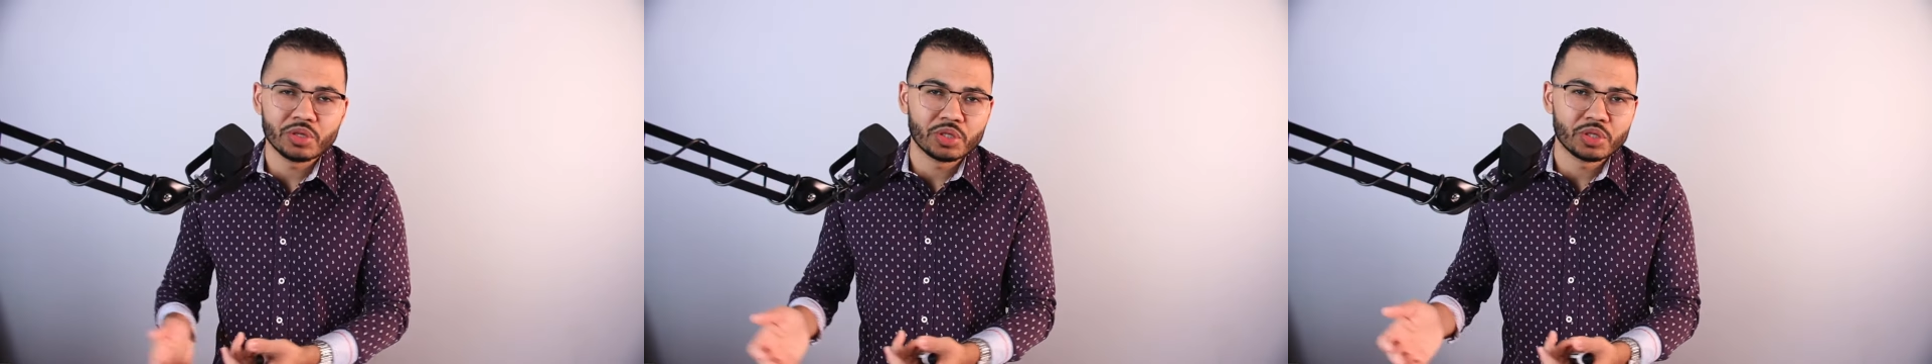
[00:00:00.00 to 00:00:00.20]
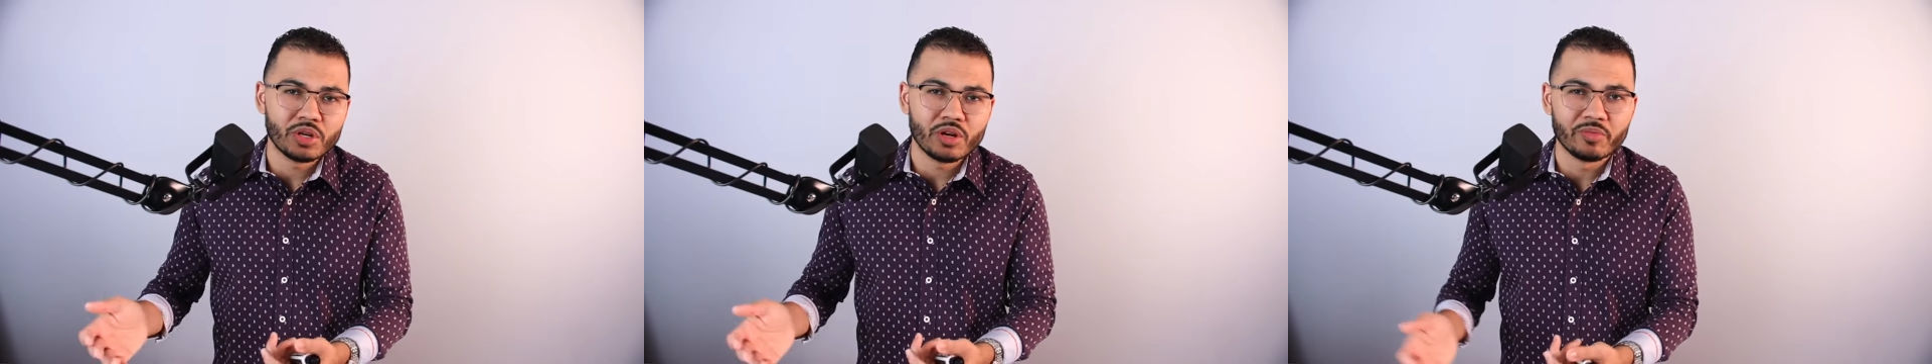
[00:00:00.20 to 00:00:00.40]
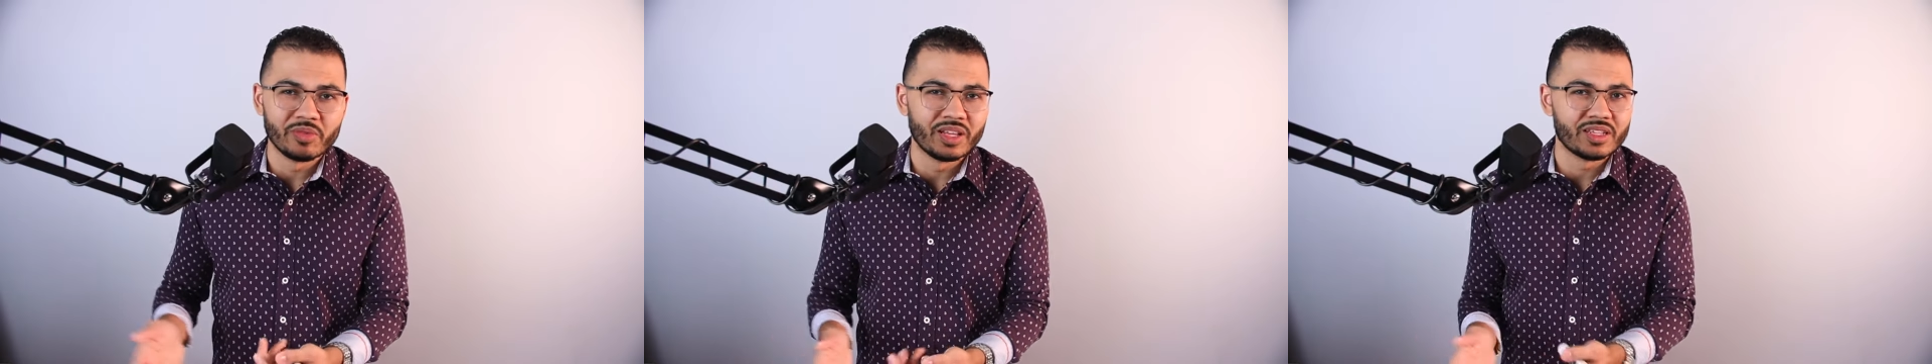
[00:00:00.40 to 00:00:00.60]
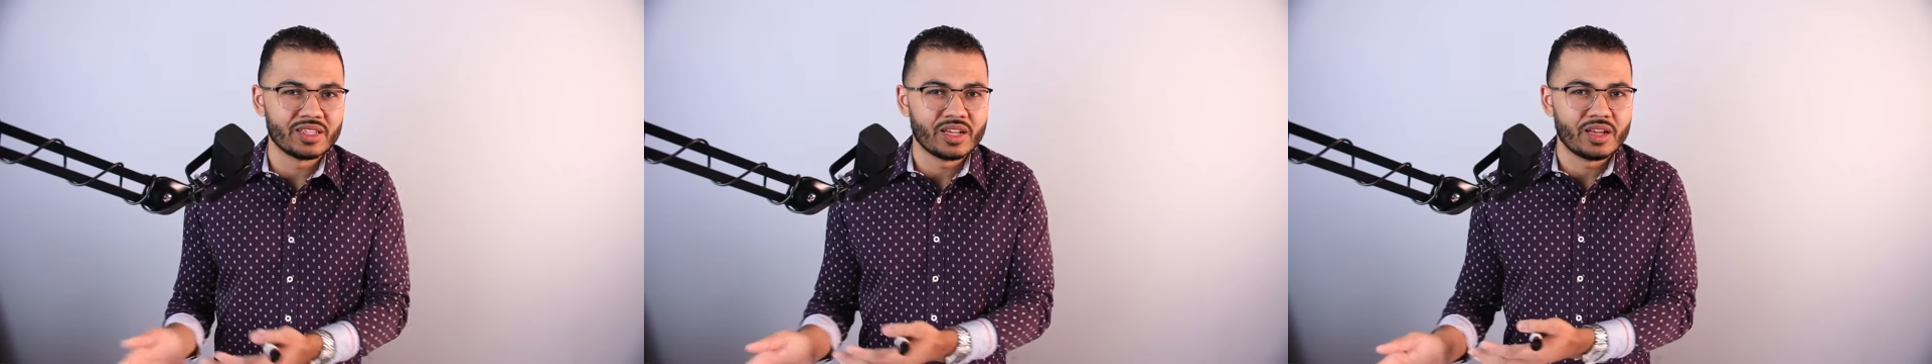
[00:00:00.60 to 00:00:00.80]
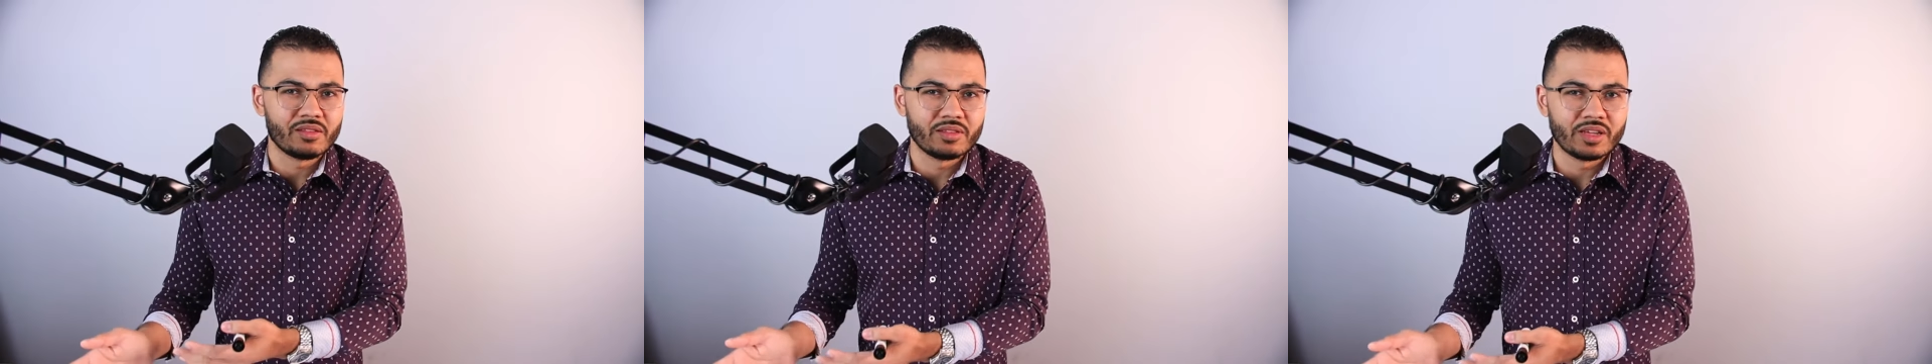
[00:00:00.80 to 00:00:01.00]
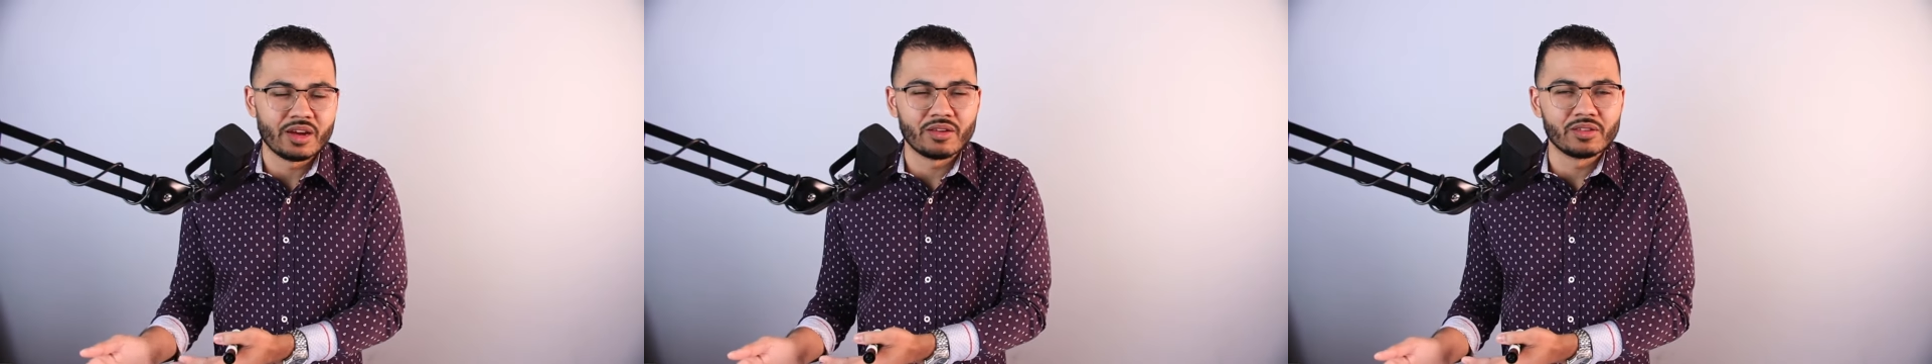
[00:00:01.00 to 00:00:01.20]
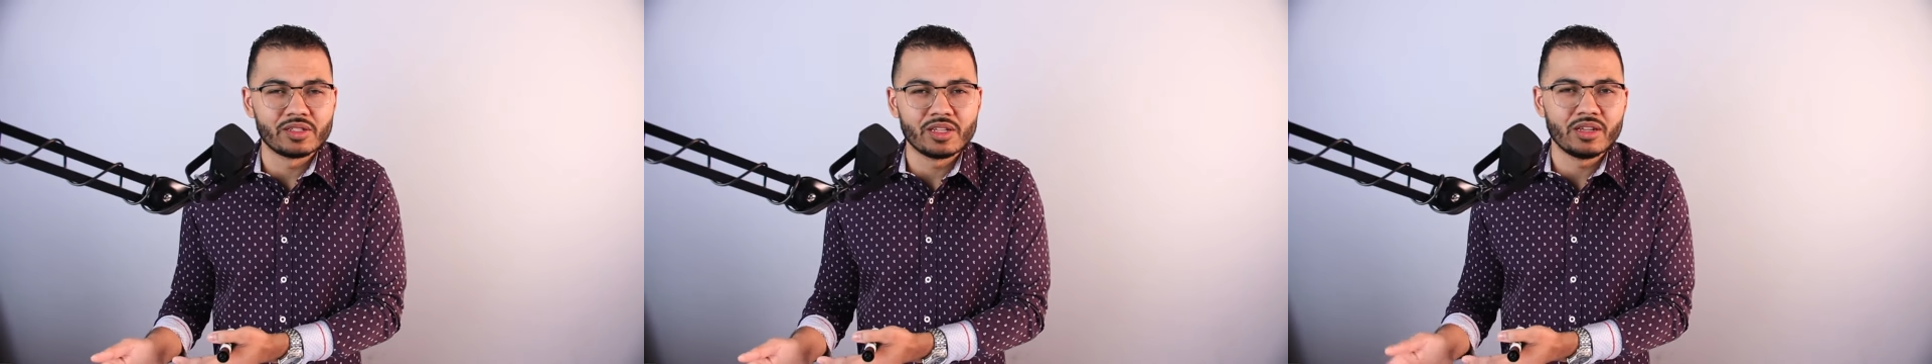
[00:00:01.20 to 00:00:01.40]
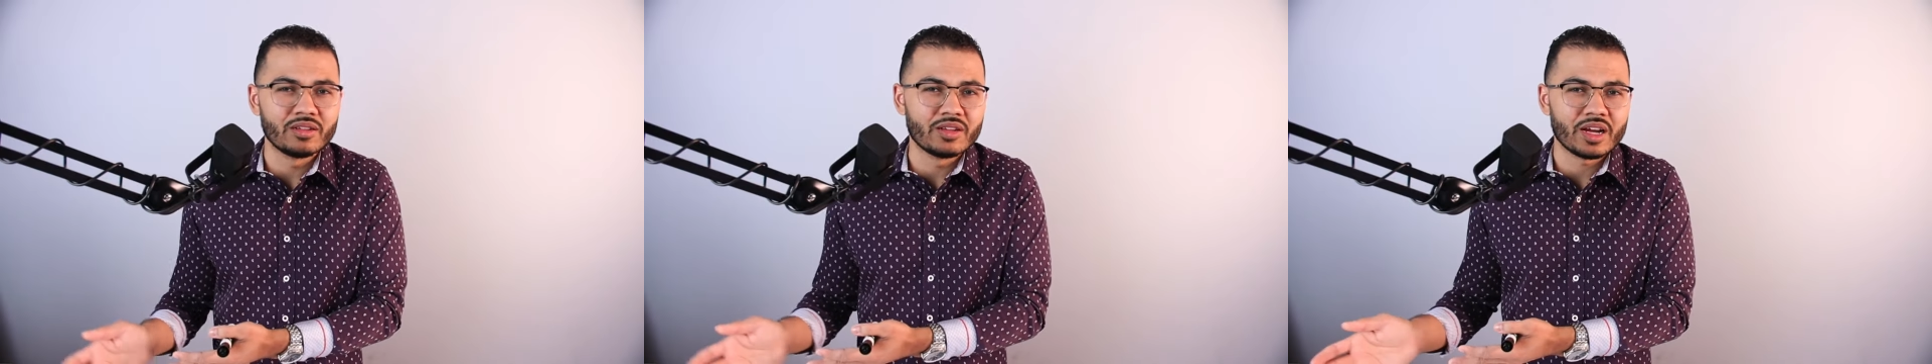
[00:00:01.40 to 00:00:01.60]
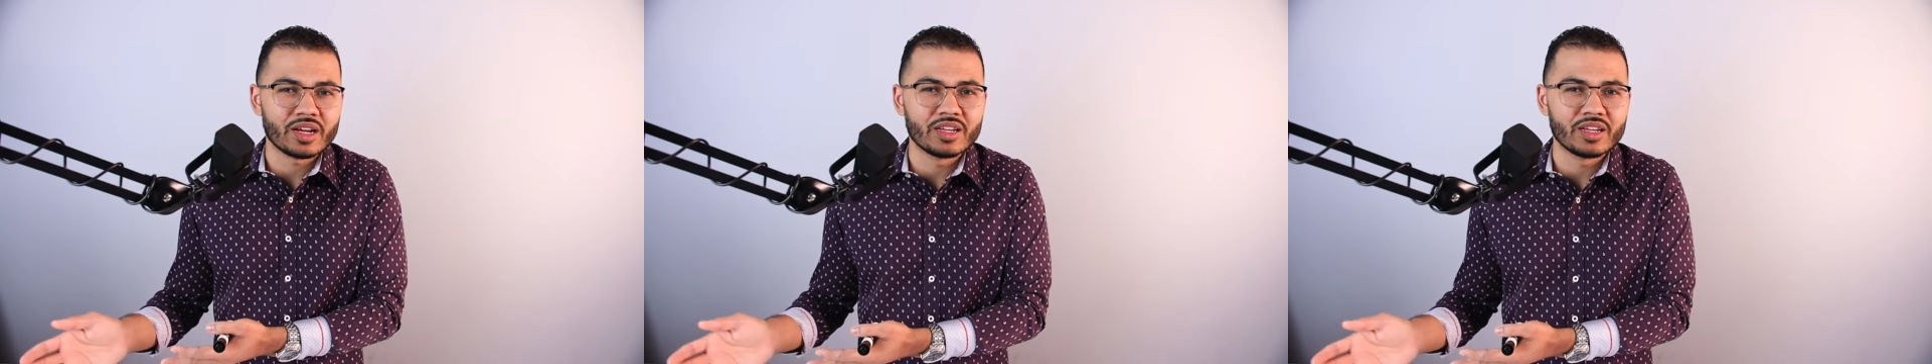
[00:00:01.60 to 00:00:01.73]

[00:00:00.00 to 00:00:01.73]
Sure, but that's not guaranteed and not